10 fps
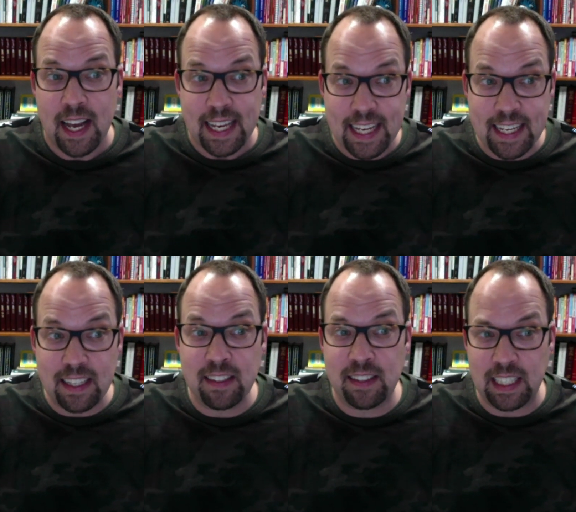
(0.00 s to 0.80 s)

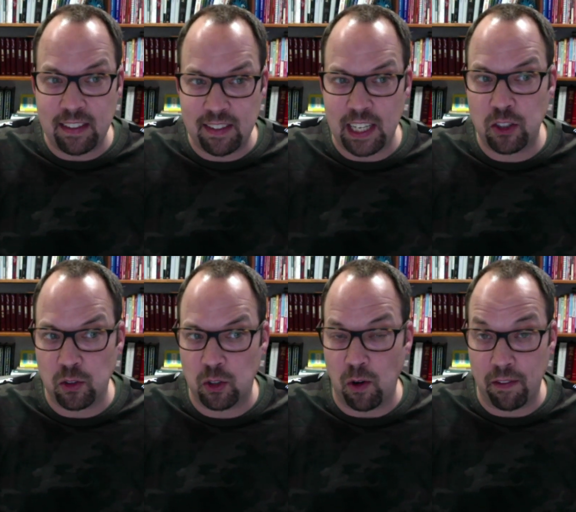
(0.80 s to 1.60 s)
is essential
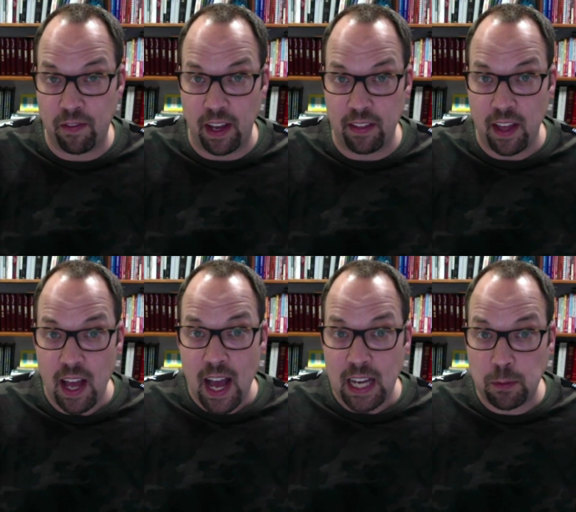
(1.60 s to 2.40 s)
to our faith.
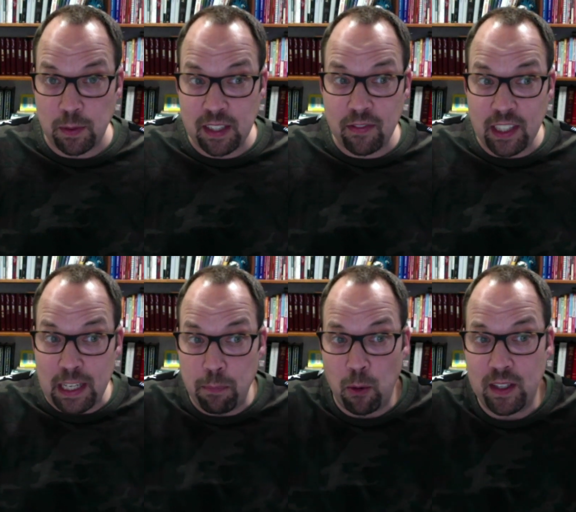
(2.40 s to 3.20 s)
And specifically,
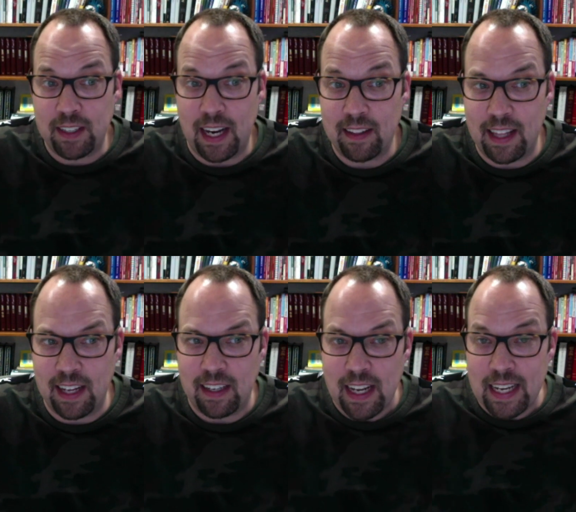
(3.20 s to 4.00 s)
he points out
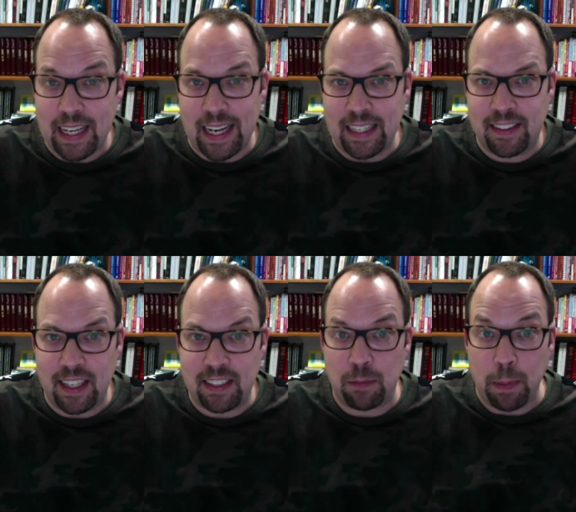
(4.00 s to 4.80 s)
that and
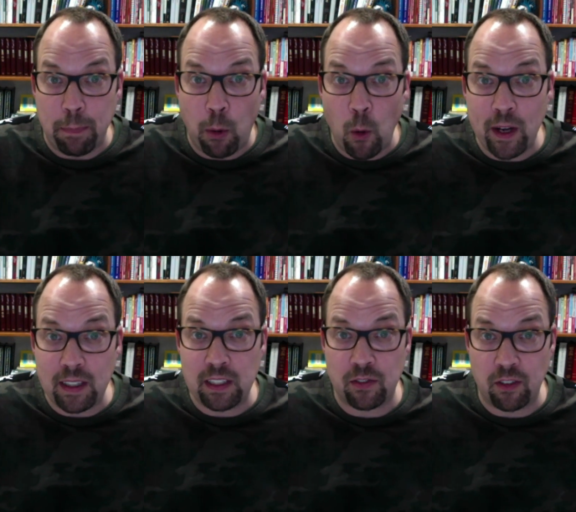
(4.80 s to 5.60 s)
says it'd be
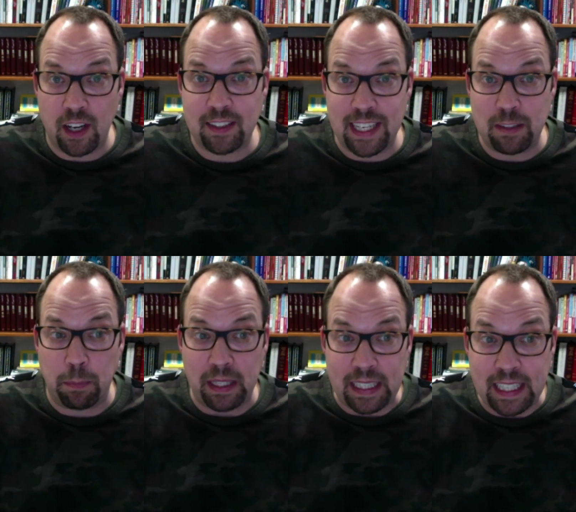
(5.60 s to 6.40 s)
pointless for us as
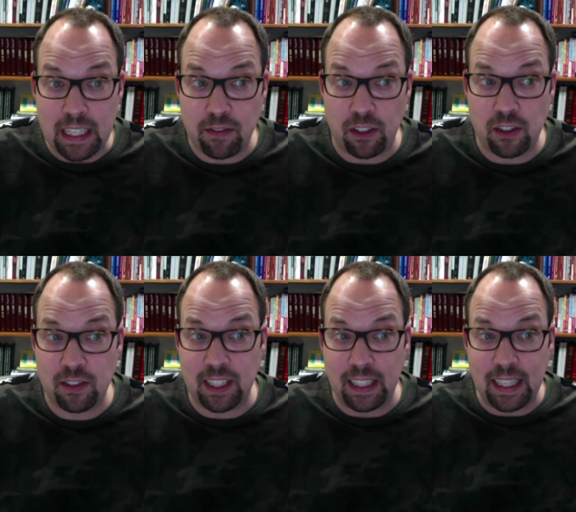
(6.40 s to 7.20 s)
believers
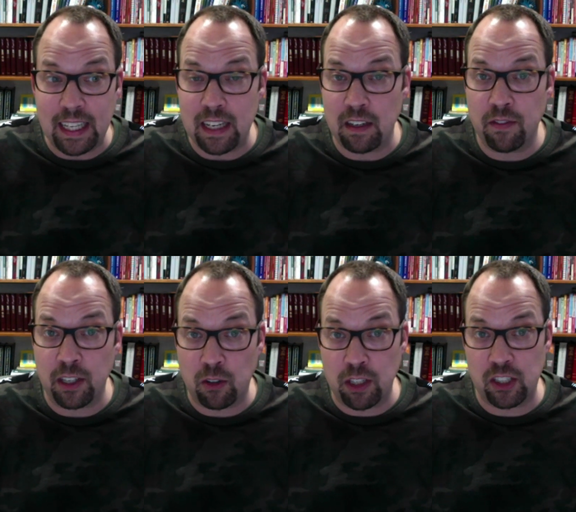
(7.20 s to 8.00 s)
to live the
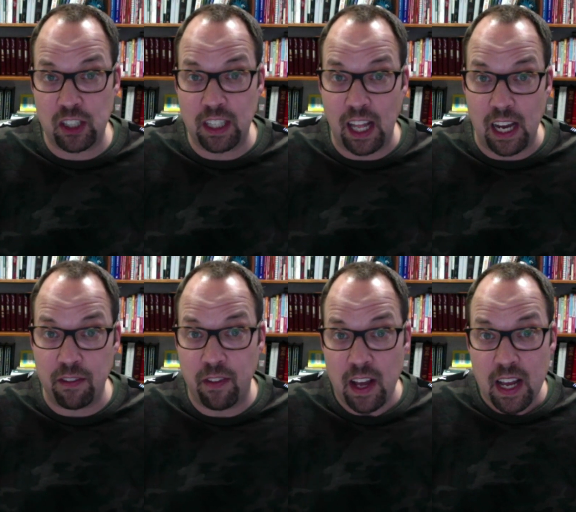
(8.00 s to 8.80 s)
Christian
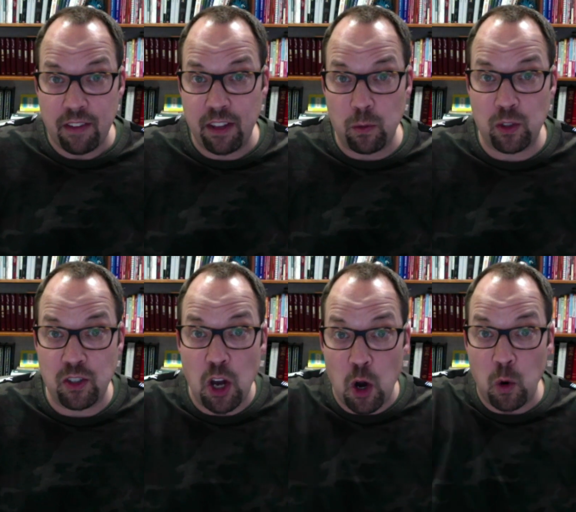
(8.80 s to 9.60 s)
life if there was
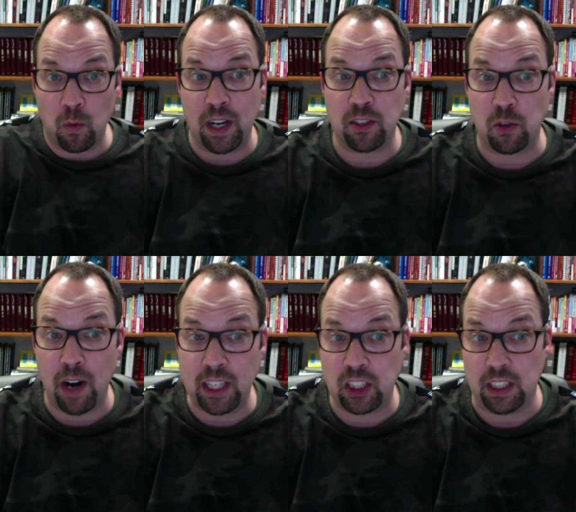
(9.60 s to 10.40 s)
no
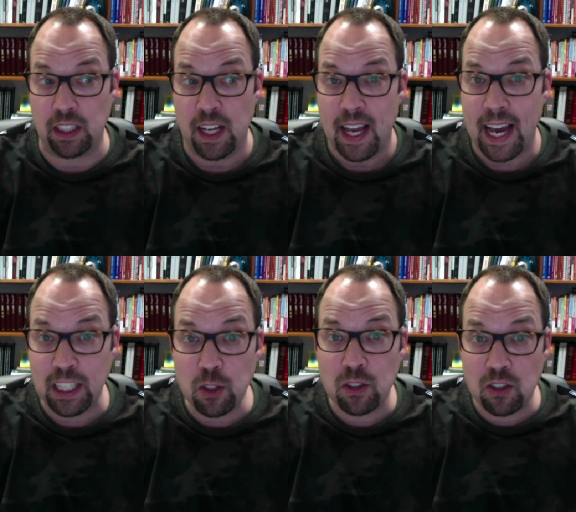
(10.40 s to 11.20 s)
resurrection. And
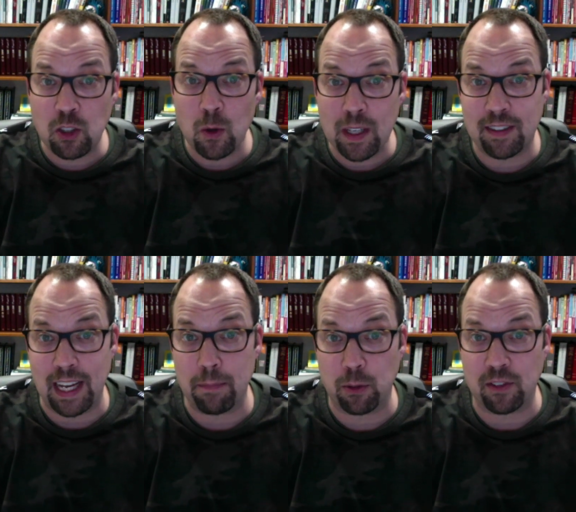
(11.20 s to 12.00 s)
he uses two
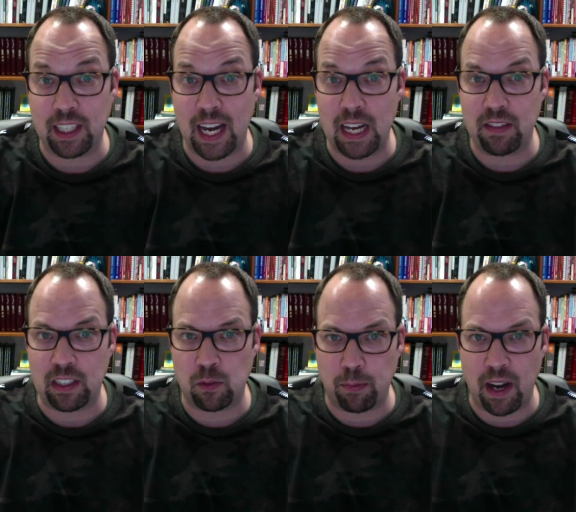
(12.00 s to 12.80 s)
examples to kind of
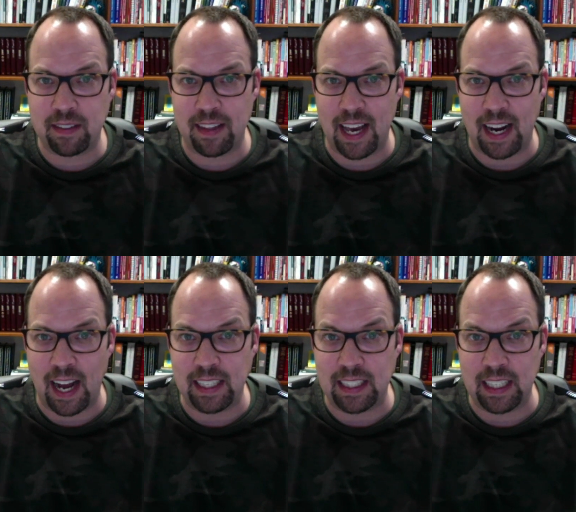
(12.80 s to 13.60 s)
express that
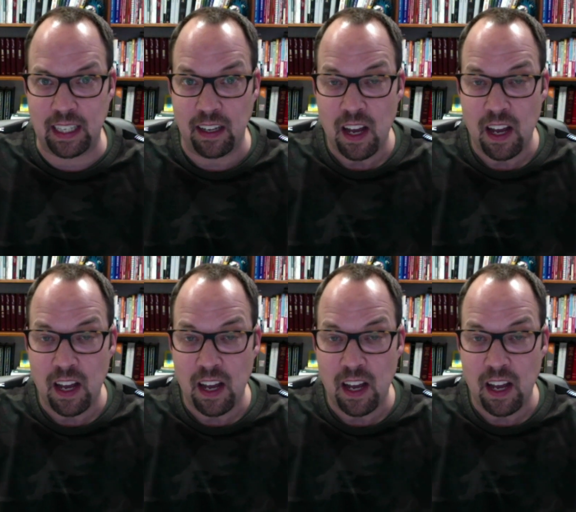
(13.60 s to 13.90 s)
idea.